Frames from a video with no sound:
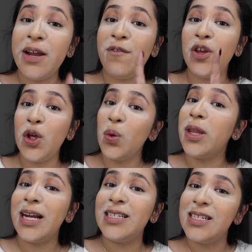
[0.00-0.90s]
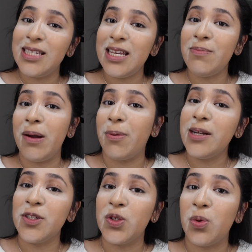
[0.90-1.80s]
if you'd like to see my
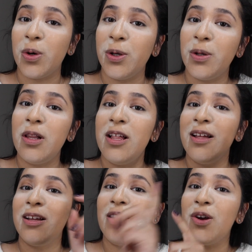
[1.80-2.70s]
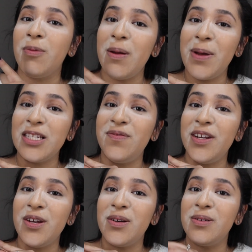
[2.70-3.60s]
brow tutorial, go to my past
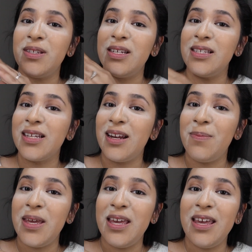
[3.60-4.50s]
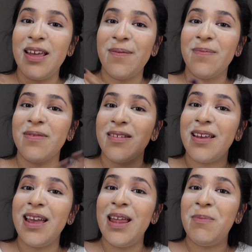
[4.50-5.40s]
videos. It's gonna be
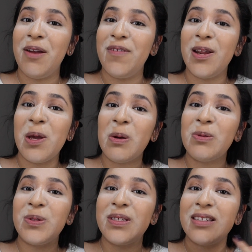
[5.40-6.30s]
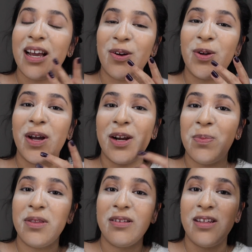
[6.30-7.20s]
in my videos. I don't know how
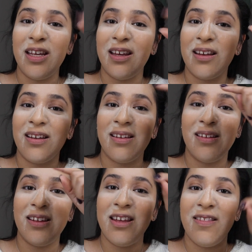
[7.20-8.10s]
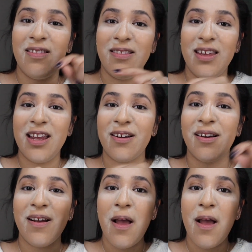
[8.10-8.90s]
to put the link in here.